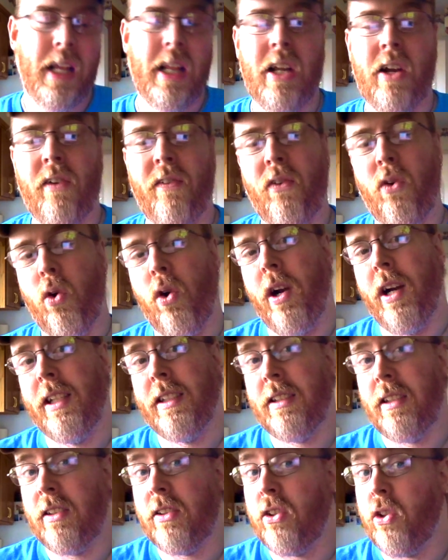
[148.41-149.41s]
Therefore, it
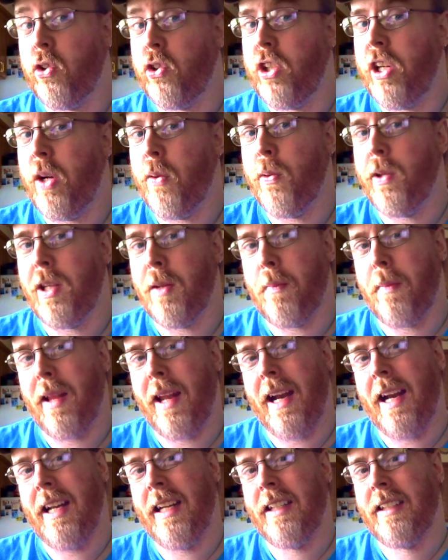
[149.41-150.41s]
is associated with the
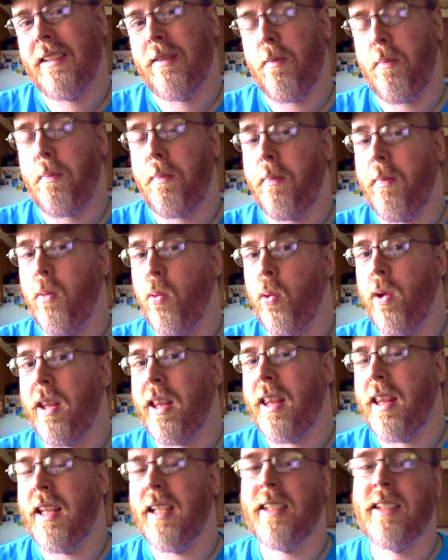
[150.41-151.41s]
planet,
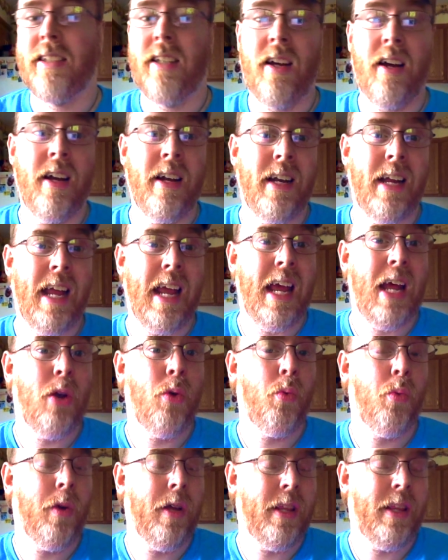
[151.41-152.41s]
with the sun,
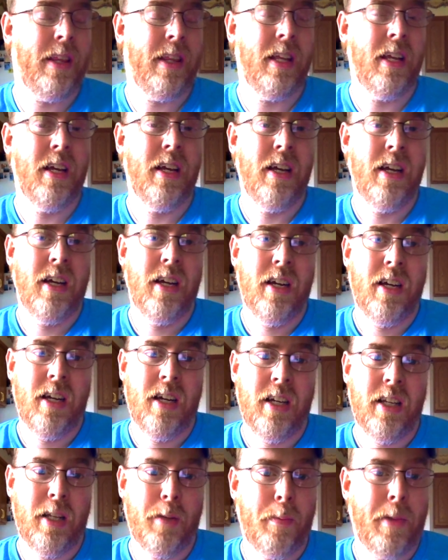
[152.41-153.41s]
and with
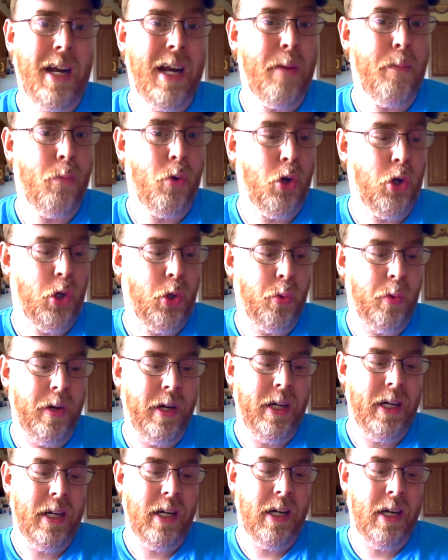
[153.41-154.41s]
the planet
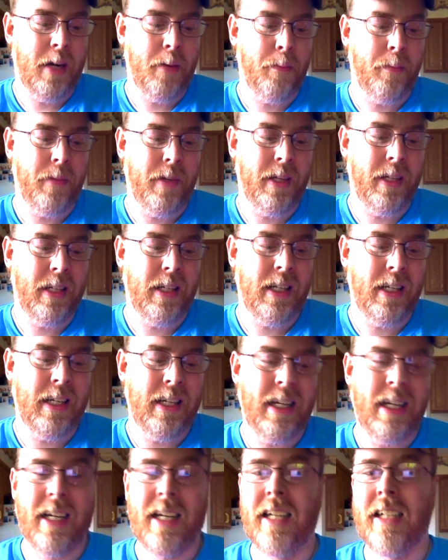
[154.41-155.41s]
Mercury.
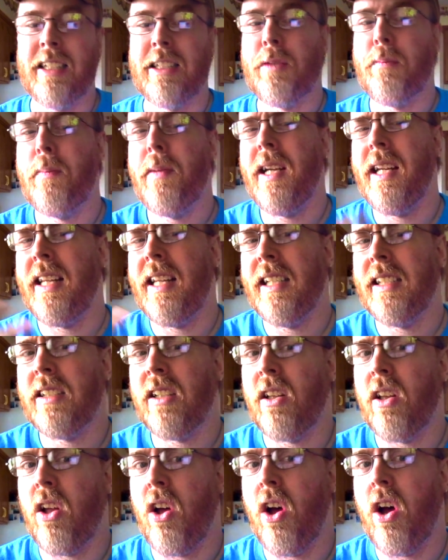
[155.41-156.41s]
It can speed things
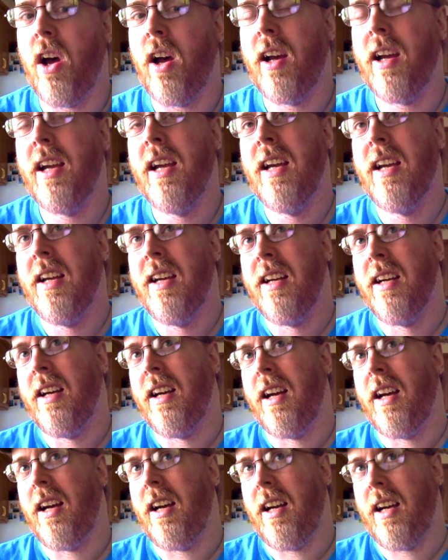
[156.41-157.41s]
along
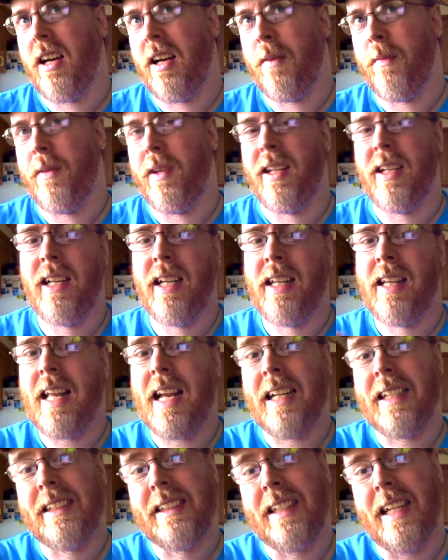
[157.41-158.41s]
in
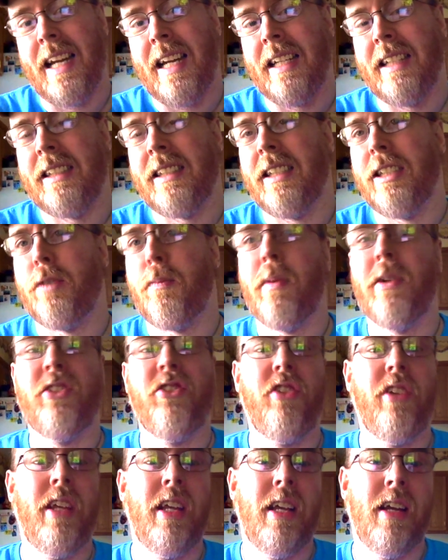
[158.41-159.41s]
that sense,
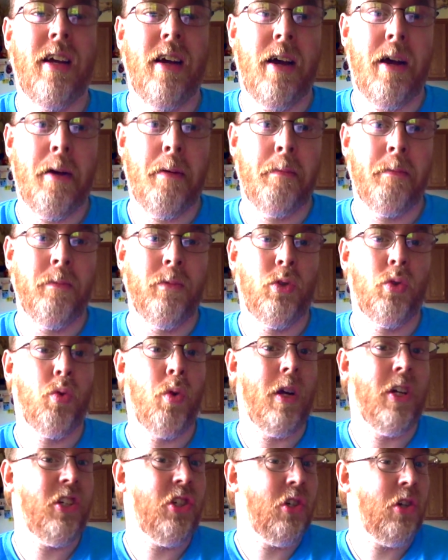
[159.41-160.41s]
especially
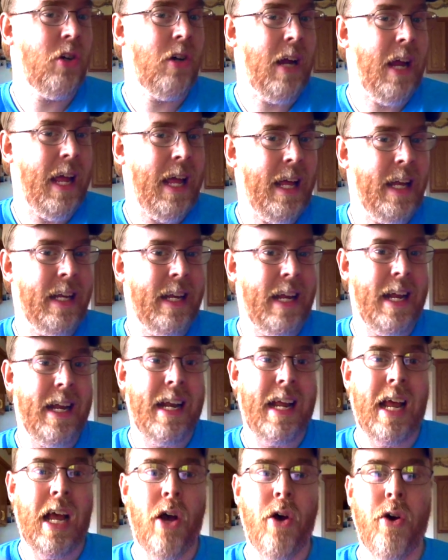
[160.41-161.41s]
treasure and
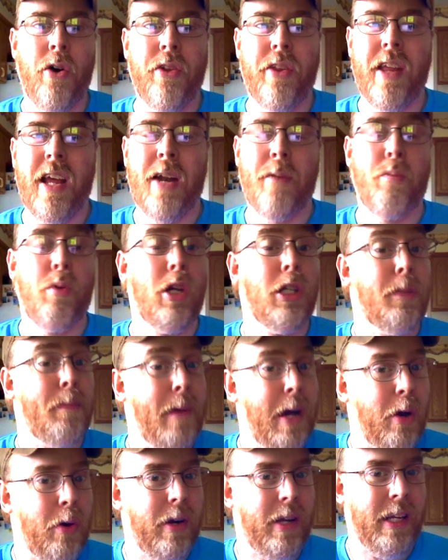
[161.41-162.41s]
health and
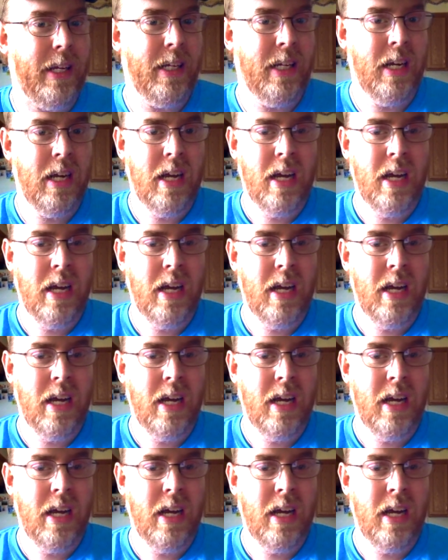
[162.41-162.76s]
prosperity.